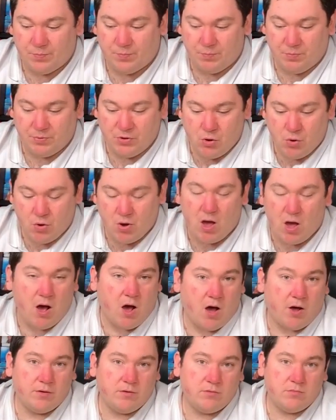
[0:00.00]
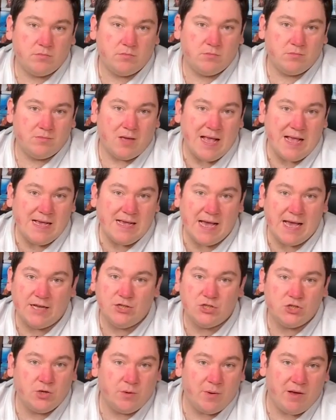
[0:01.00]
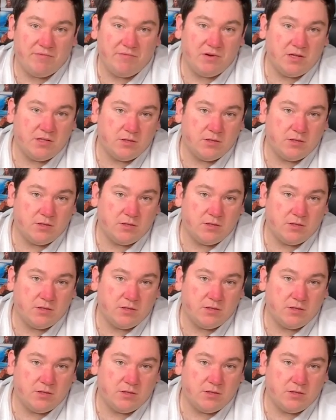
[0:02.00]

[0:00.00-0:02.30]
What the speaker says: but you can't engage too heavily